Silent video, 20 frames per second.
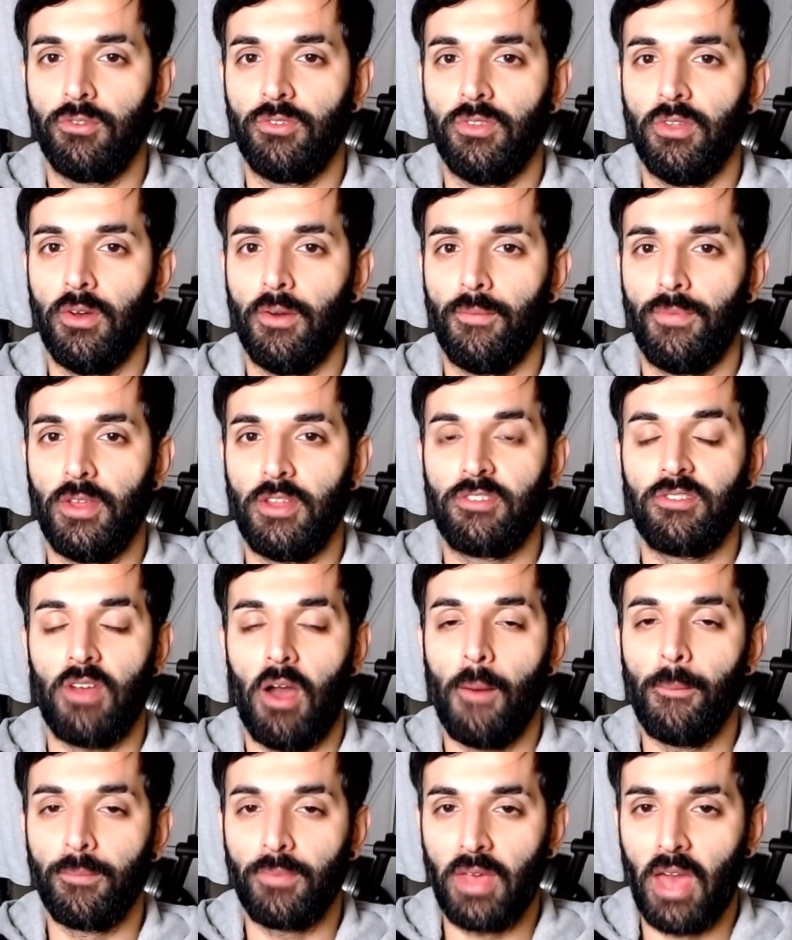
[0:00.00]
that
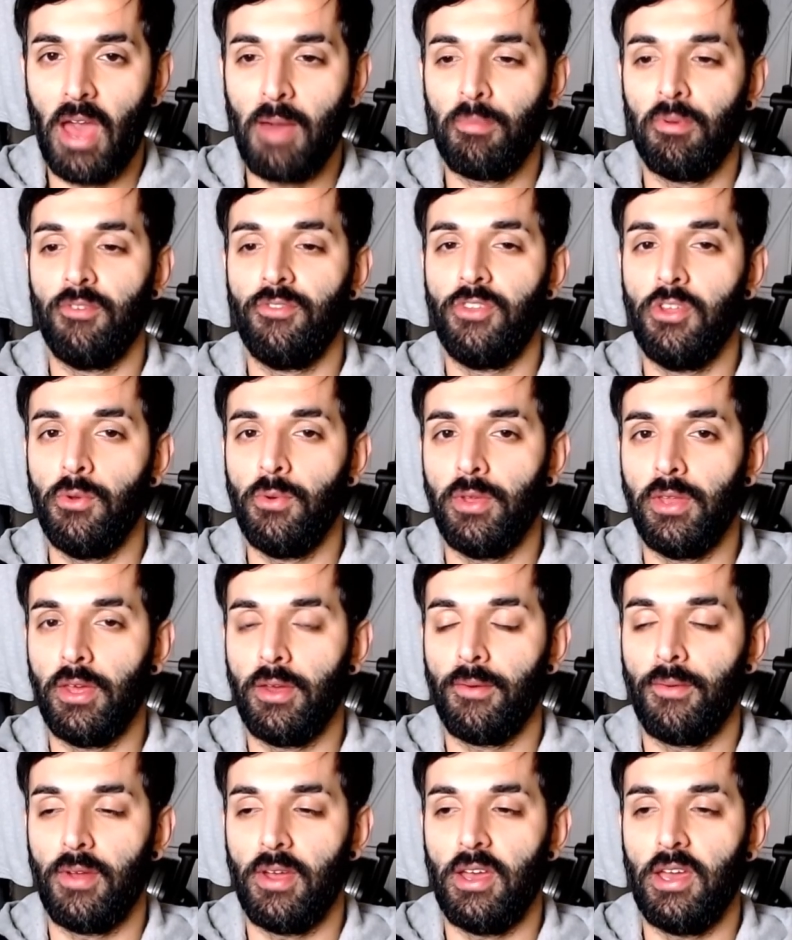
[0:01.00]
I'm capable of doing it.
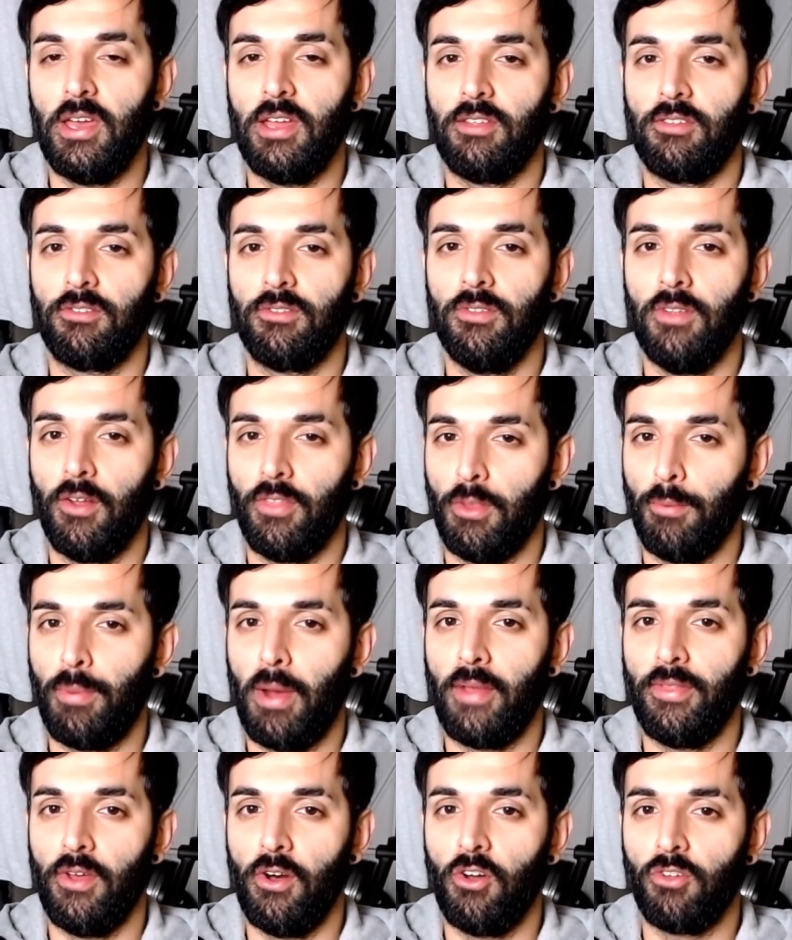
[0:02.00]
It's not the
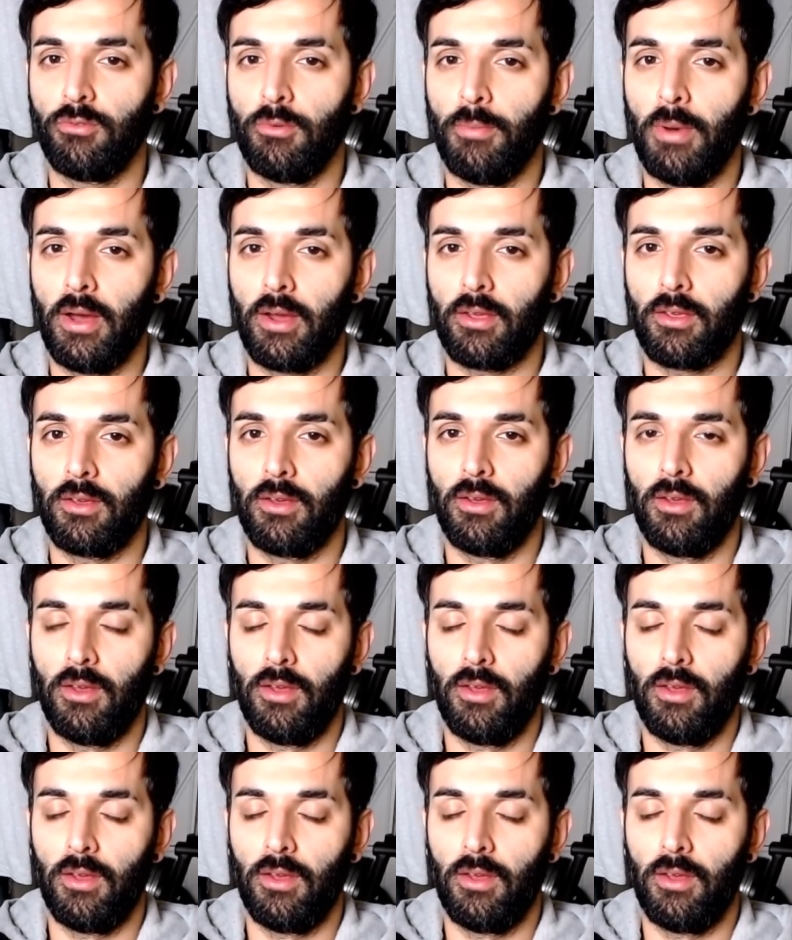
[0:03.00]
pad that holds me back.